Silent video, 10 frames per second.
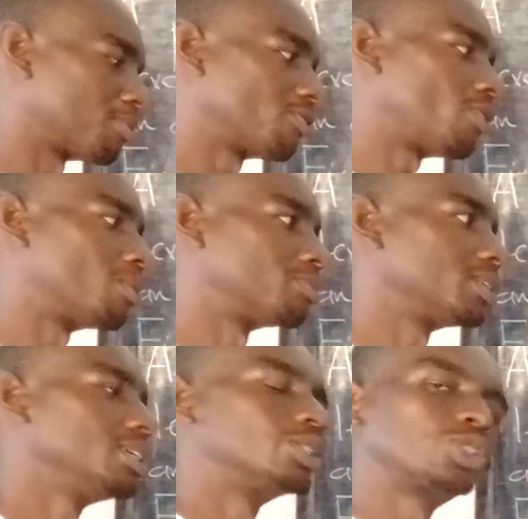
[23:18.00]
performed.
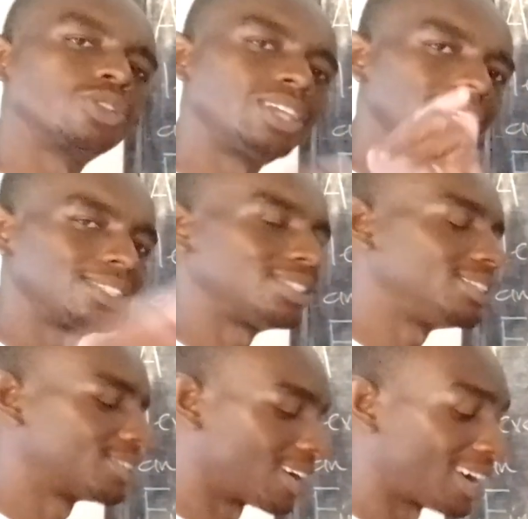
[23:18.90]
So that is
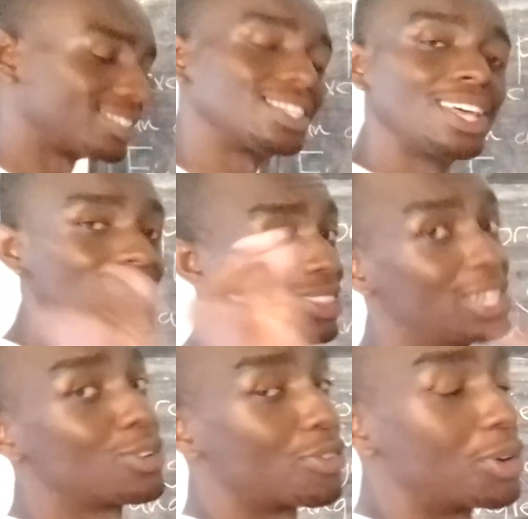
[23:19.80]
it, guys.
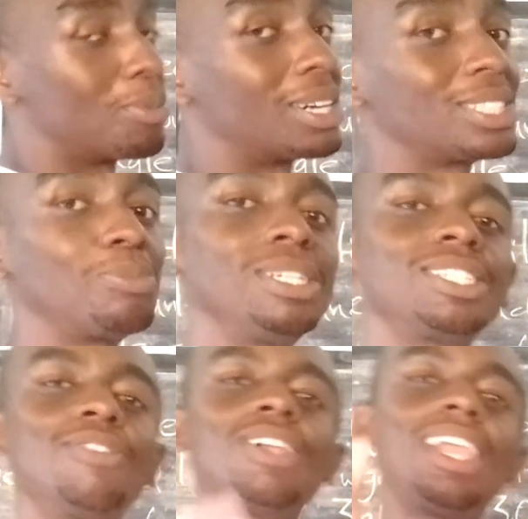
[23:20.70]
Thank you very much.
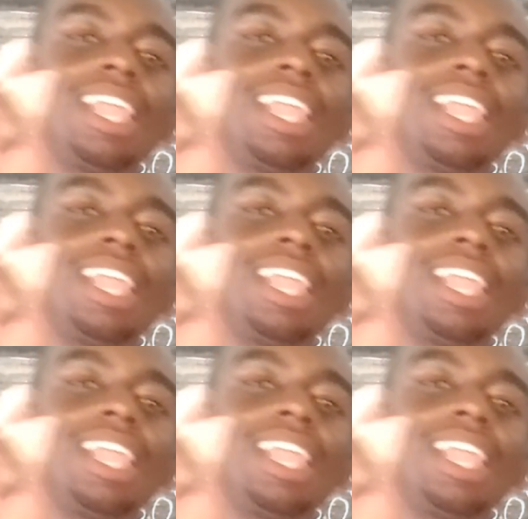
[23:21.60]
Please leave a